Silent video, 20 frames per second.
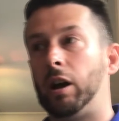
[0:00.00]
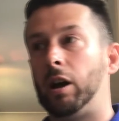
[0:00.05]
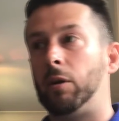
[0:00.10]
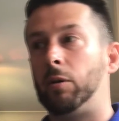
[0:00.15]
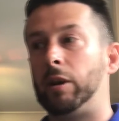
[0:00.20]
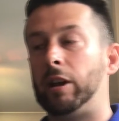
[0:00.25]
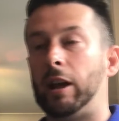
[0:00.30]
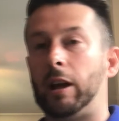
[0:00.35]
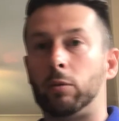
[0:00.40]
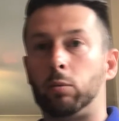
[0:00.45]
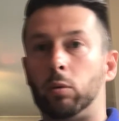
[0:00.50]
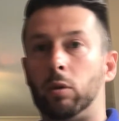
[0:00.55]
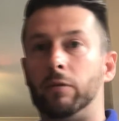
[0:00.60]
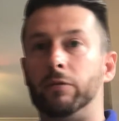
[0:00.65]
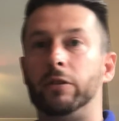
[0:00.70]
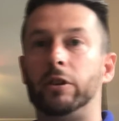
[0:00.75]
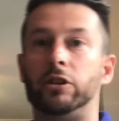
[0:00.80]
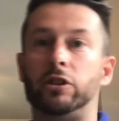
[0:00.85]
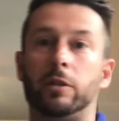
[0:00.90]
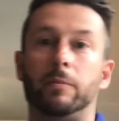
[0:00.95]
He had one
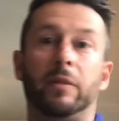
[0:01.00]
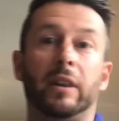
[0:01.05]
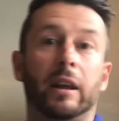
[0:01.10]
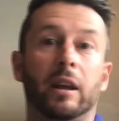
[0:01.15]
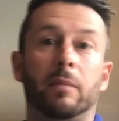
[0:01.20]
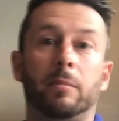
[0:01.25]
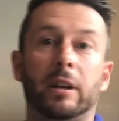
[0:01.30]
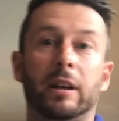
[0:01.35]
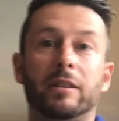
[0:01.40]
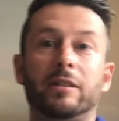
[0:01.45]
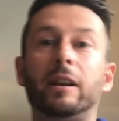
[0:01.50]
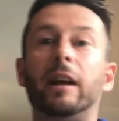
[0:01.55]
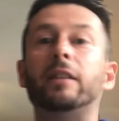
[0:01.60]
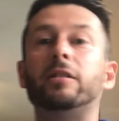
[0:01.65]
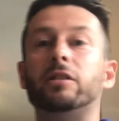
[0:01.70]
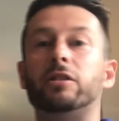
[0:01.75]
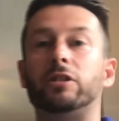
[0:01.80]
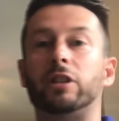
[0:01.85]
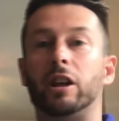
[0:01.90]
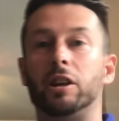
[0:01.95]
vision, but Inter had to
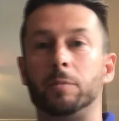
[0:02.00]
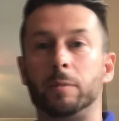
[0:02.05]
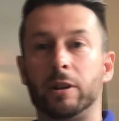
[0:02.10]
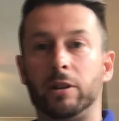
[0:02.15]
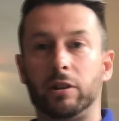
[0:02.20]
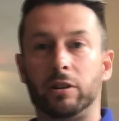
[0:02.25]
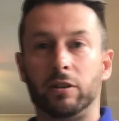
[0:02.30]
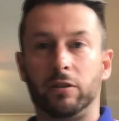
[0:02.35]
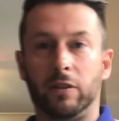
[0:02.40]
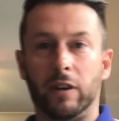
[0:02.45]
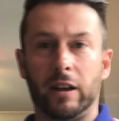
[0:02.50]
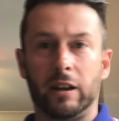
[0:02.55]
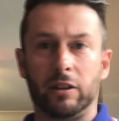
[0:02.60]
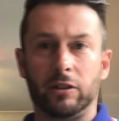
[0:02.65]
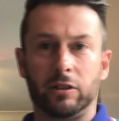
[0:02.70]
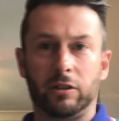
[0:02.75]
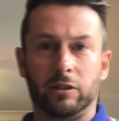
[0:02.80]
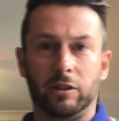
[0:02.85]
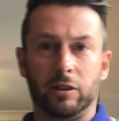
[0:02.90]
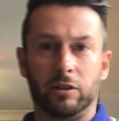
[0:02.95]
change because of the financial
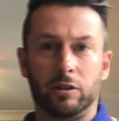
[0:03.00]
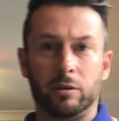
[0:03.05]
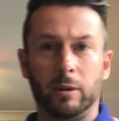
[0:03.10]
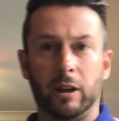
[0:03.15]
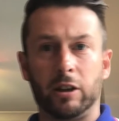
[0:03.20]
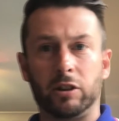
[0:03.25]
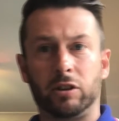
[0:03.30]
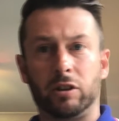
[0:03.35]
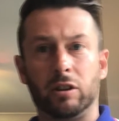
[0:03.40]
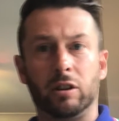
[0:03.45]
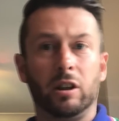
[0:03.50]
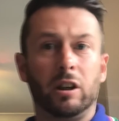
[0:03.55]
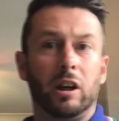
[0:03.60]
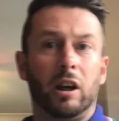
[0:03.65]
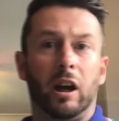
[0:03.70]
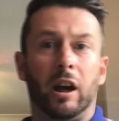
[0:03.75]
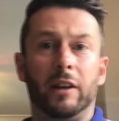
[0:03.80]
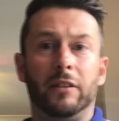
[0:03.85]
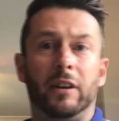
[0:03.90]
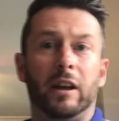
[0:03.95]
situation.
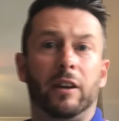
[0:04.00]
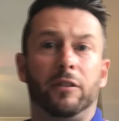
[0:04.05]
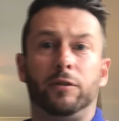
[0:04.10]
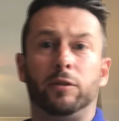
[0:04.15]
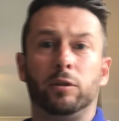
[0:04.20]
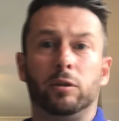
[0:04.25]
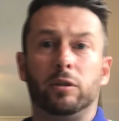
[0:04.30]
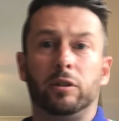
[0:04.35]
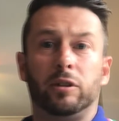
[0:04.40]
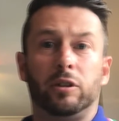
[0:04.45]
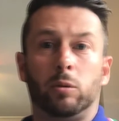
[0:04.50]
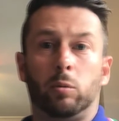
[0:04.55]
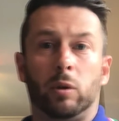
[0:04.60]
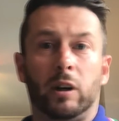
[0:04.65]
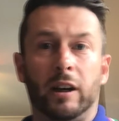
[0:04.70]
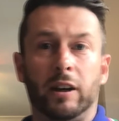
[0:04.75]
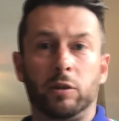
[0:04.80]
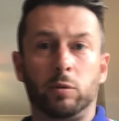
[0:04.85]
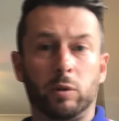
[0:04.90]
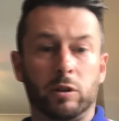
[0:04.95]
And therefore, the
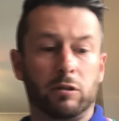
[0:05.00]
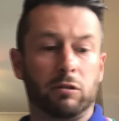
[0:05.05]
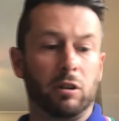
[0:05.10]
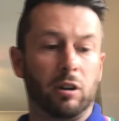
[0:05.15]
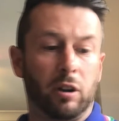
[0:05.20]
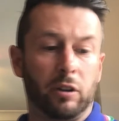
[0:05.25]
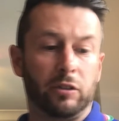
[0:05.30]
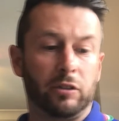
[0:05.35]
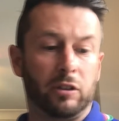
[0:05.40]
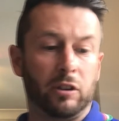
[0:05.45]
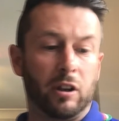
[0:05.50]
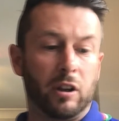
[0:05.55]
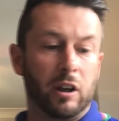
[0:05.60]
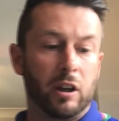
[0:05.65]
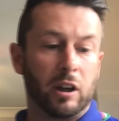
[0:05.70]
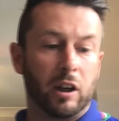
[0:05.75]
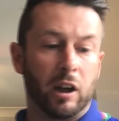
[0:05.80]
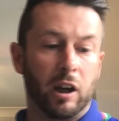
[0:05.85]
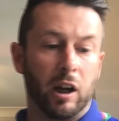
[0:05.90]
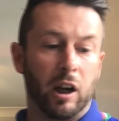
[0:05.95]
wires were crossed.
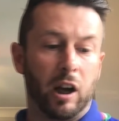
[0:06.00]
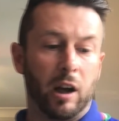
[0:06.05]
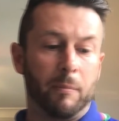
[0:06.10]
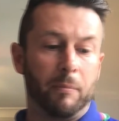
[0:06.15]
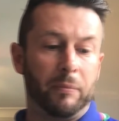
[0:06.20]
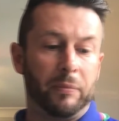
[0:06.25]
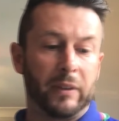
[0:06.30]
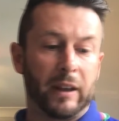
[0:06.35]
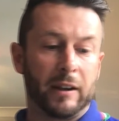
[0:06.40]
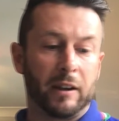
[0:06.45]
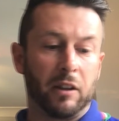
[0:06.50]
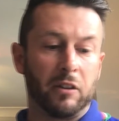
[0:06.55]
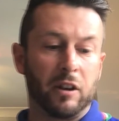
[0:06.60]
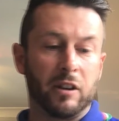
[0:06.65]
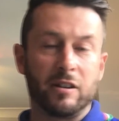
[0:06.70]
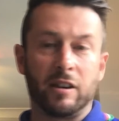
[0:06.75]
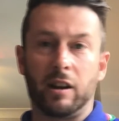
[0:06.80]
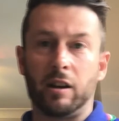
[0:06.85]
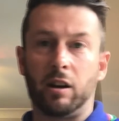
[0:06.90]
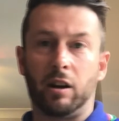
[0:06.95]
I don't think there's
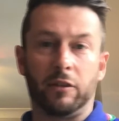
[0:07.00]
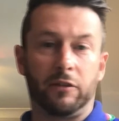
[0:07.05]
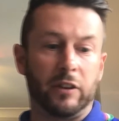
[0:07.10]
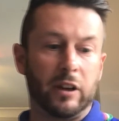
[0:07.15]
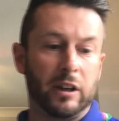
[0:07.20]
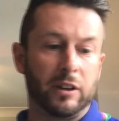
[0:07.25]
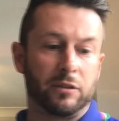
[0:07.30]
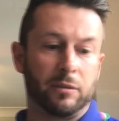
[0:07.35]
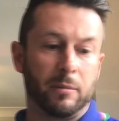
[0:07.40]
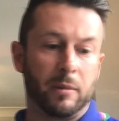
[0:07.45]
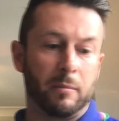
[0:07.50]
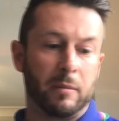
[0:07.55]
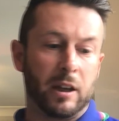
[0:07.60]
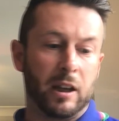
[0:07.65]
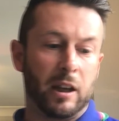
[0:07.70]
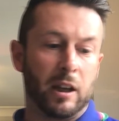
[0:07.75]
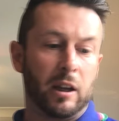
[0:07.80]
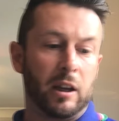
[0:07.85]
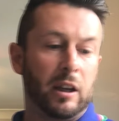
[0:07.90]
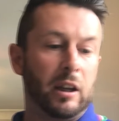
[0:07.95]
any hard feelings from him
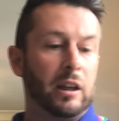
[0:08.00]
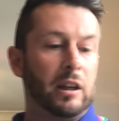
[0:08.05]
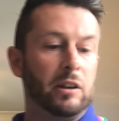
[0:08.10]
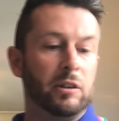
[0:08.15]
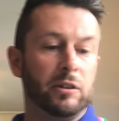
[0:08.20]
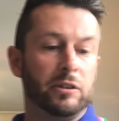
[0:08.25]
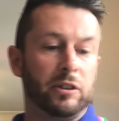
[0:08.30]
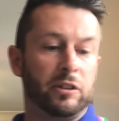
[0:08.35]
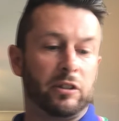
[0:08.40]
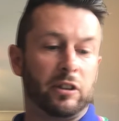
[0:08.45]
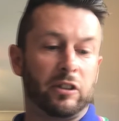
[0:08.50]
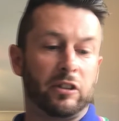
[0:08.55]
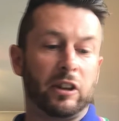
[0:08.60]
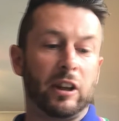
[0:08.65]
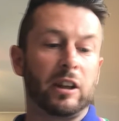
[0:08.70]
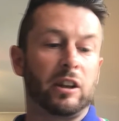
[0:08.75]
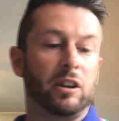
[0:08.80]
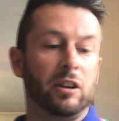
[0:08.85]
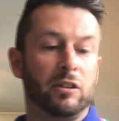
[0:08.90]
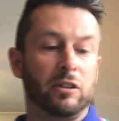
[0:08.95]
here. He also says,
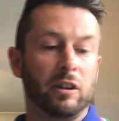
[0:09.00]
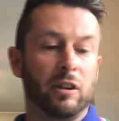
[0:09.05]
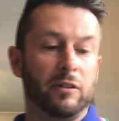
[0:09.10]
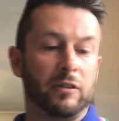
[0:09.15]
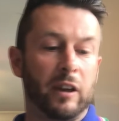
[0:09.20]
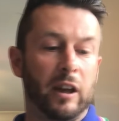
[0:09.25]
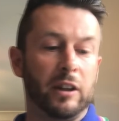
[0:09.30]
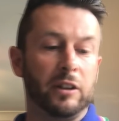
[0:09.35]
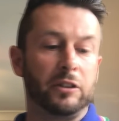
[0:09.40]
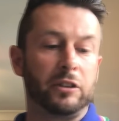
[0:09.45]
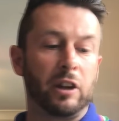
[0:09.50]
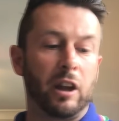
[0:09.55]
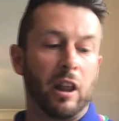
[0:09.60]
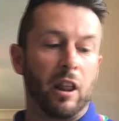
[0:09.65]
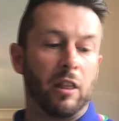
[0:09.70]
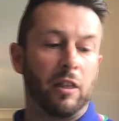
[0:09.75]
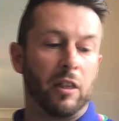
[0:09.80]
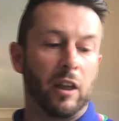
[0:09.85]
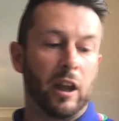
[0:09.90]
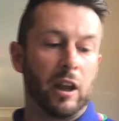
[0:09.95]
thank you to the fans.
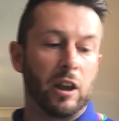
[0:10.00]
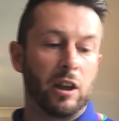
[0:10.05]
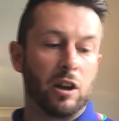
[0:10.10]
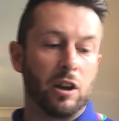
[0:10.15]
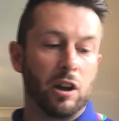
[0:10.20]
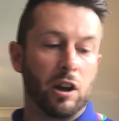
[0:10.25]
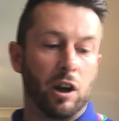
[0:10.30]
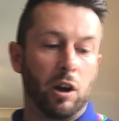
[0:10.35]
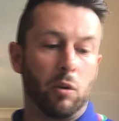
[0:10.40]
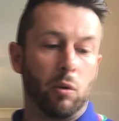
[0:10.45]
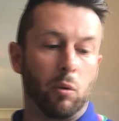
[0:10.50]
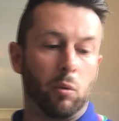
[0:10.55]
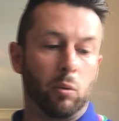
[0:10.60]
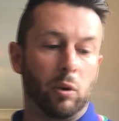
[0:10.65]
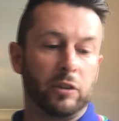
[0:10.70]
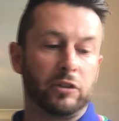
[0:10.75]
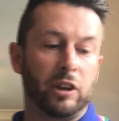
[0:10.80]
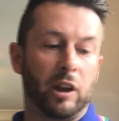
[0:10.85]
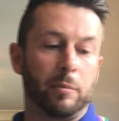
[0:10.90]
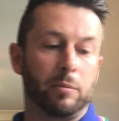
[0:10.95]
They know
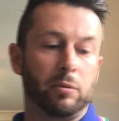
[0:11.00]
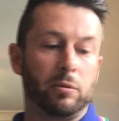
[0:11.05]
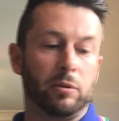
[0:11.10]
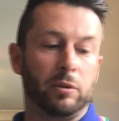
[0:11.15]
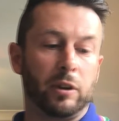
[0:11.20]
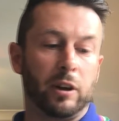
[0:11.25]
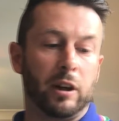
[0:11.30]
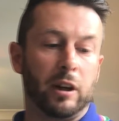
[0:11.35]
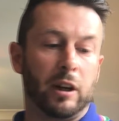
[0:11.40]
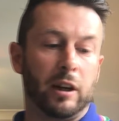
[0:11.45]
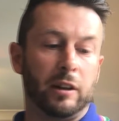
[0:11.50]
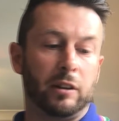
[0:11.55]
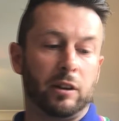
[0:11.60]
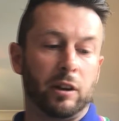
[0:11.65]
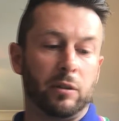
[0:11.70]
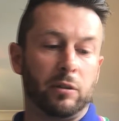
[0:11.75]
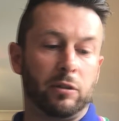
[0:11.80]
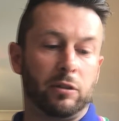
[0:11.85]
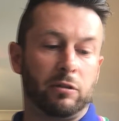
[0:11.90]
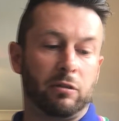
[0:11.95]
what I brought. I
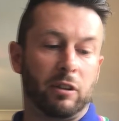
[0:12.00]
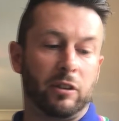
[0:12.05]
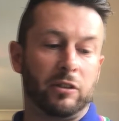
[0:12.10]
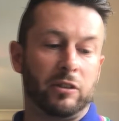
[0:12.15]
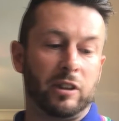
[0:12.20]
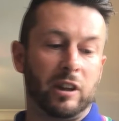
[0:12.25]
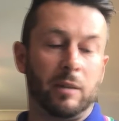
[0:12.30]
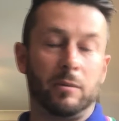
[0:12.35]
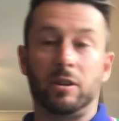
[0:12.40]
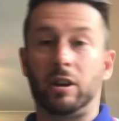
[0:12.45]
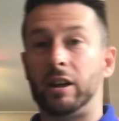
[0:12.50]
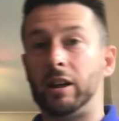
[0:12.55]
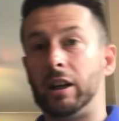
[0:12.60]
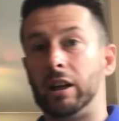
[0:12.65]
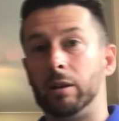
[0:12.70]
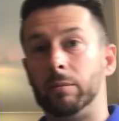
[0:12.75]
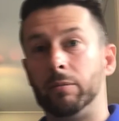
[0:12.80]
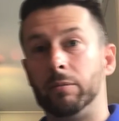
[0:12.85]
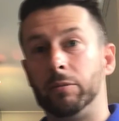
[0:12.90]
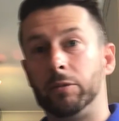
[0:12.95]
don't stress teams. I
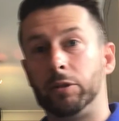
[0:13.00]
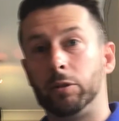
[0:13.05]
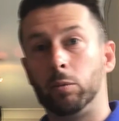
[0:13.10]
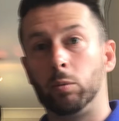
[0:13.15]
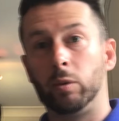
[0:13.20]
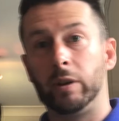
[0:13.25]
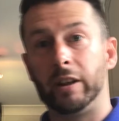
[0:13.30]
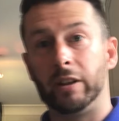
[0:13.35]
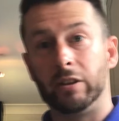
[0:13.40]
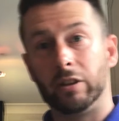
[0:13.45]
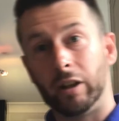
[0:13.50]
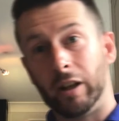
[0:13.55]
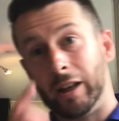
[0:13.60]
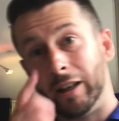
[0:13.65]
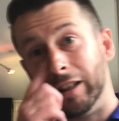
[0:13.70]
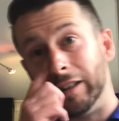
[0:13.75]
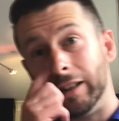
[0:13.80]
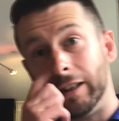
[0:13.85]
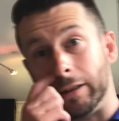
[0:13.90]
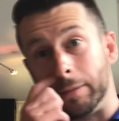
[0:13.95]
help them to win. And
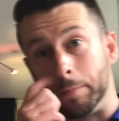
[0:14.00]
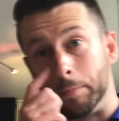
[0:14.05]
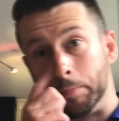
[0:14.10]
he did.